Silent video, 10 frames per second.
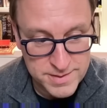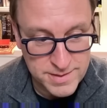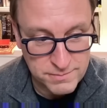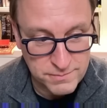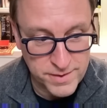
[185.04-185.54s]

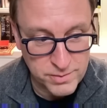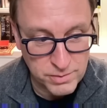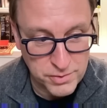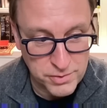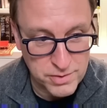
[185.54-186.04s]
that the
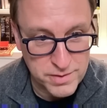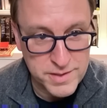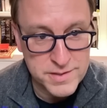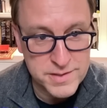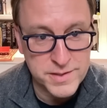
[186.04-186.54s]
federal
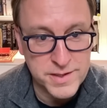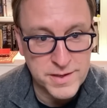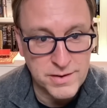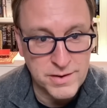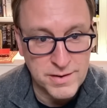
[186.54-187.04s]
authorities
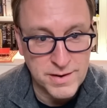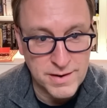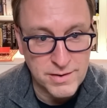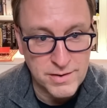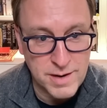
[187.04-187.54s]

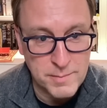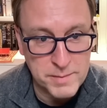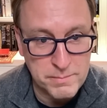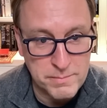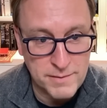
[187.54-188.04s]
are
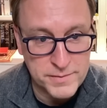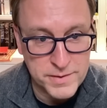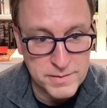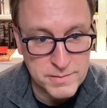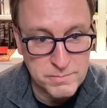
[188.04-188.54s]
coming
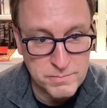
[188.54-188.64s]
after